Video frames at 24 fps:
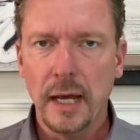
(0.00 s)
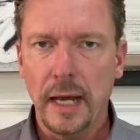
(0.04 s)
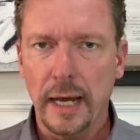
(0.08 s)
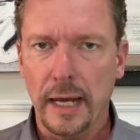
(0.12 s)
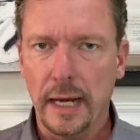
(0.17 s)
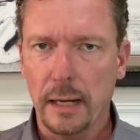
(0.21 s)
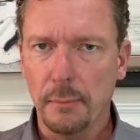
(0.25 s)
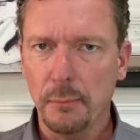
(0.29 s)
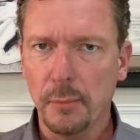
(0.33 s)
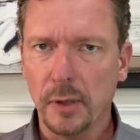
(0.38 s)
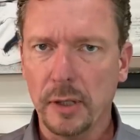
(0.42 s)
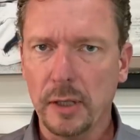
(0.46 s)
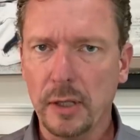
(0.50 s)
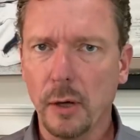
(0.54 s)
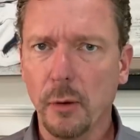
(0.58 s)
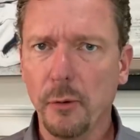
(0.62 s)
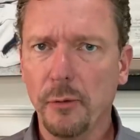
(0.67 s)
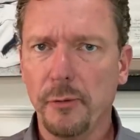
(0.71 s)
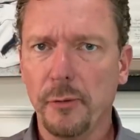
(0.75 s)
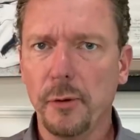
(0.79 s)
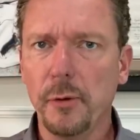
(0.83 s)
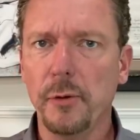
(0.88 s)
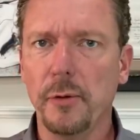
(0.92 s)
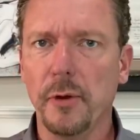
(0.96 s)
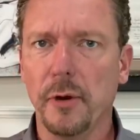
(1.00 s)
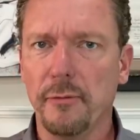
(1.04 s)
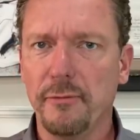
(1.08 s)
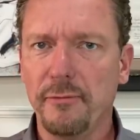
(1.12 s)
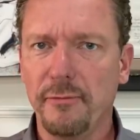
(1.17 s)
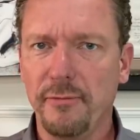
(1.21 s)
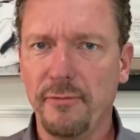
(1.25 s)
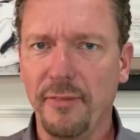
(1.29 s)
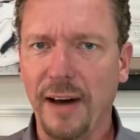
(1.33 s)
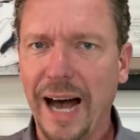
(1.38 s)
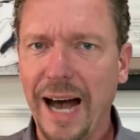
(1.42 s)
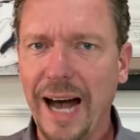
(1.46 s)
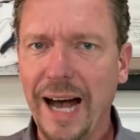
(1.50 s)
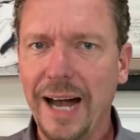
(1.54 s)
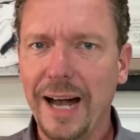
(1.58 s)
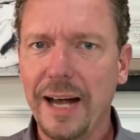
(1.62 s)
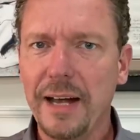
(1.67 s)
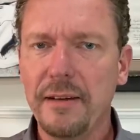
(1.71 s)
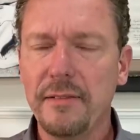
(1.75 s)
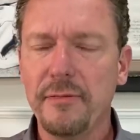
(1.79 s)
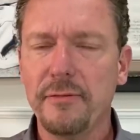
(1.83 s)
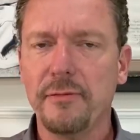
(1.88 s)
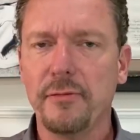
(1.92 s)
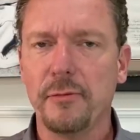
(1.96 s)
And I'm going to go through the
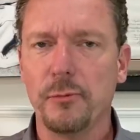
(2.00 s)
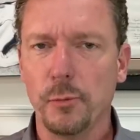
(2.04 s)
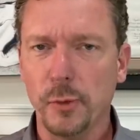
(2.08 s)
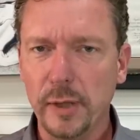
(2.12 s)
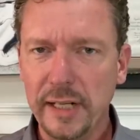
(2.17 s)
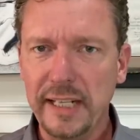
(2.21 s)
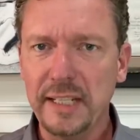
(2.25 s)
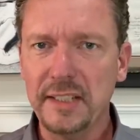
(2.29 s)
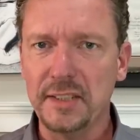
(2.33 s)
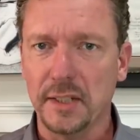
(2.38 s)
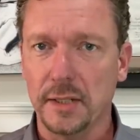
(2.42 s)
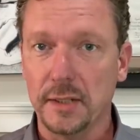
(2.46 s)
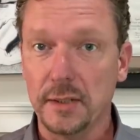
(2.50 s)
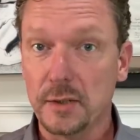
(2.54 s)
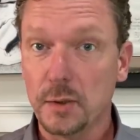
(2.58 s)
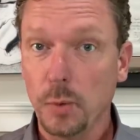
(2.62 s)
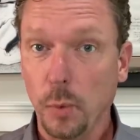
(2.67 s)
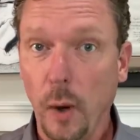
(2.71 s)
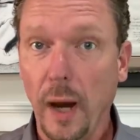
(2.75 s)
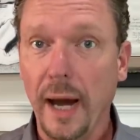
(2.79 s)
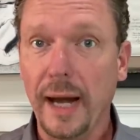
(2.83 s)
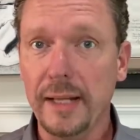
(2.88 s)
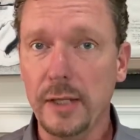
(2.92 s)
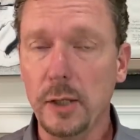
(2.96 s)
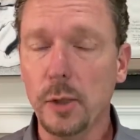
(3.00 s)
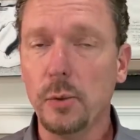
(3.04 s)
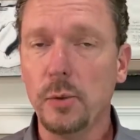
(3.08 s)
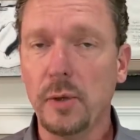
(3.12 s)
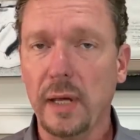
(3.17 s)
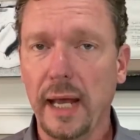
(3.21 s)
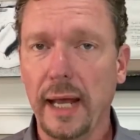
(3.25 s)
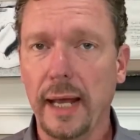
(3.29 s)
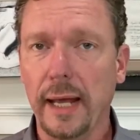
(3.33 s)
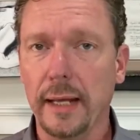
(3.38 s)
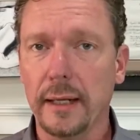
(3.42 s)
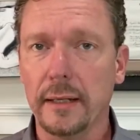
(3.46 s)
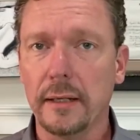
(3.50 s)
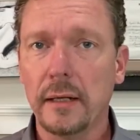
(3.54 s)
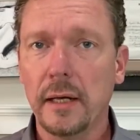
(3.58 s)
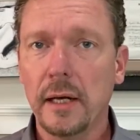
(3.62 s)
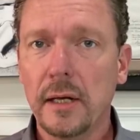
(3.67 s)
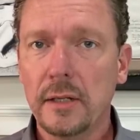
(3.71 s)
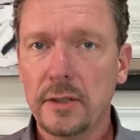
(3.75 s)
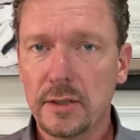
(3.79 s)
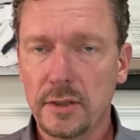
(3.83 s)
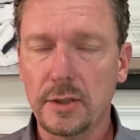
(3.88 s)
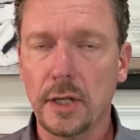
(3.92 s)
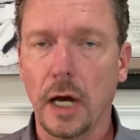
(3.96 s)
5 reasons why you can't
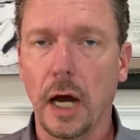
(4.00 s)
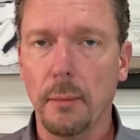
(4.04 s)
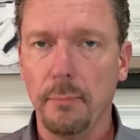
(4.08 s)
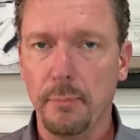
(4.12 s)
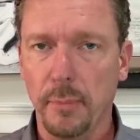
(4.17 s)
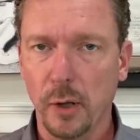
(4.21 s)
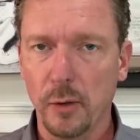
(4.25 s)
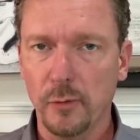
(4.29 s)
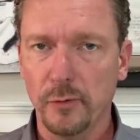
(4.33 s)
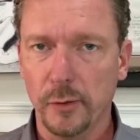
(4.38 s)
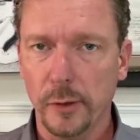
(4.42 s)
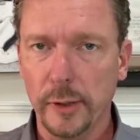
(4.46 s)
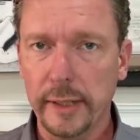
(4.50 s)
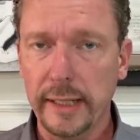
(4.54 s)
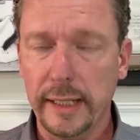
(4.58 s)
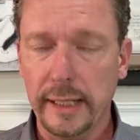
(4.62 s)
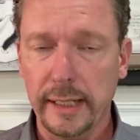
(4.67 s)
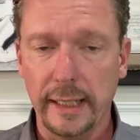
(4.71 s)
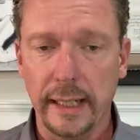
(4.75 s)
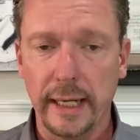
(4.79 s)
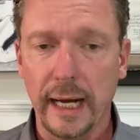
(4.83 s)
stop overeating.